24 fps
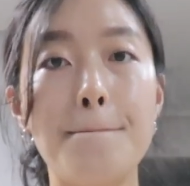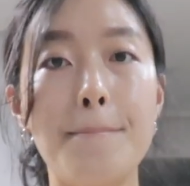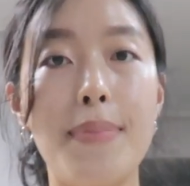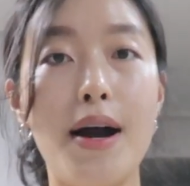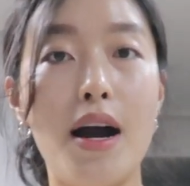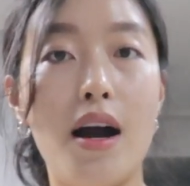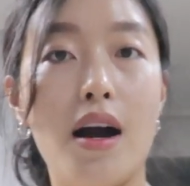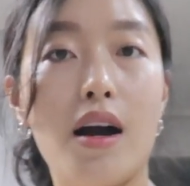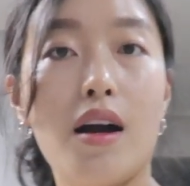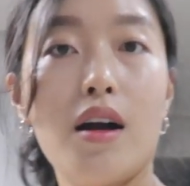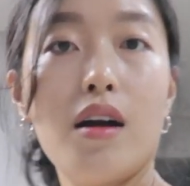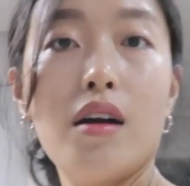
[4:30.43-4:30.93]

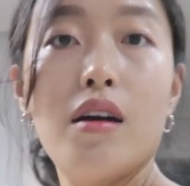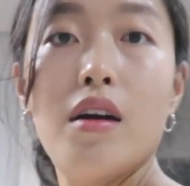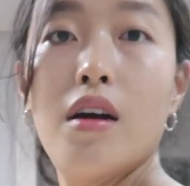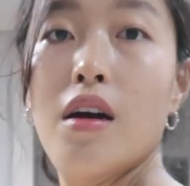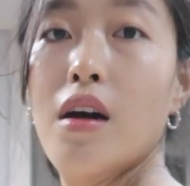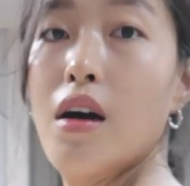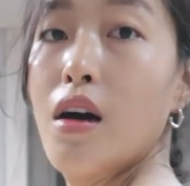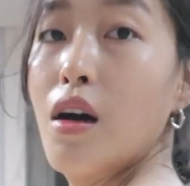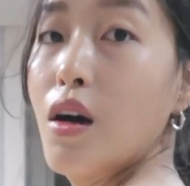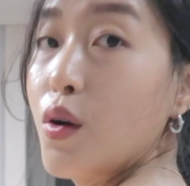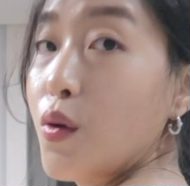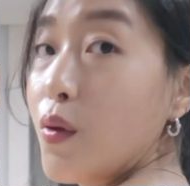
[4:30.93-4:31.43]
but
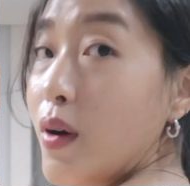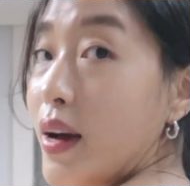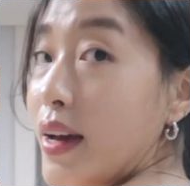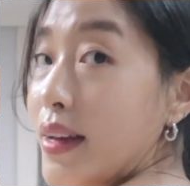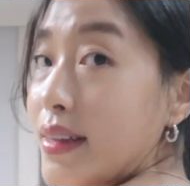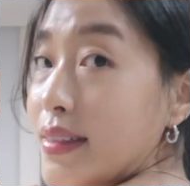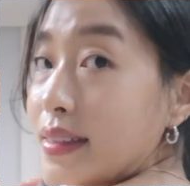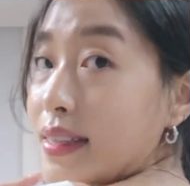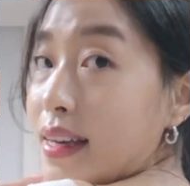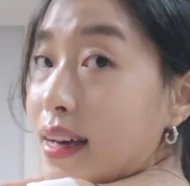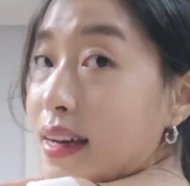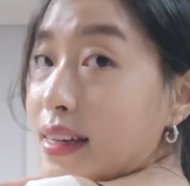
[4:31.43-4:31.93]

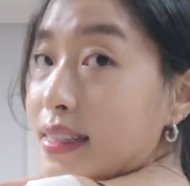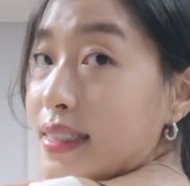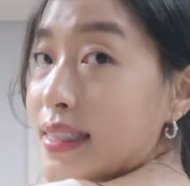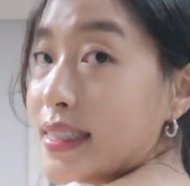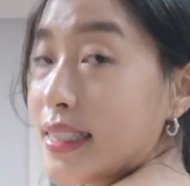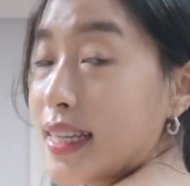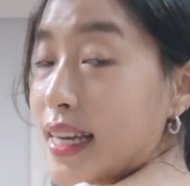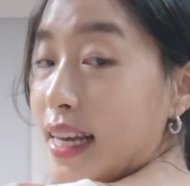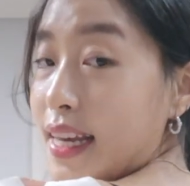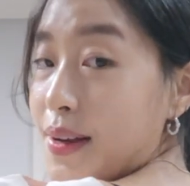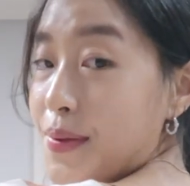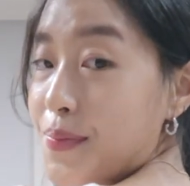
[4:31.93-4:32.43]
quite
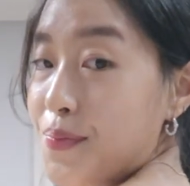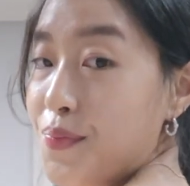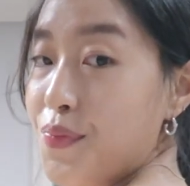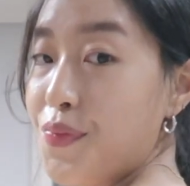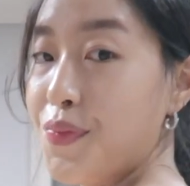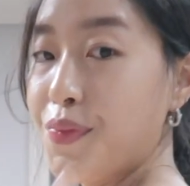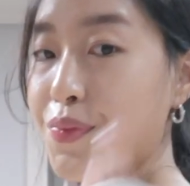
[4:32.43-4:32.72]
sexy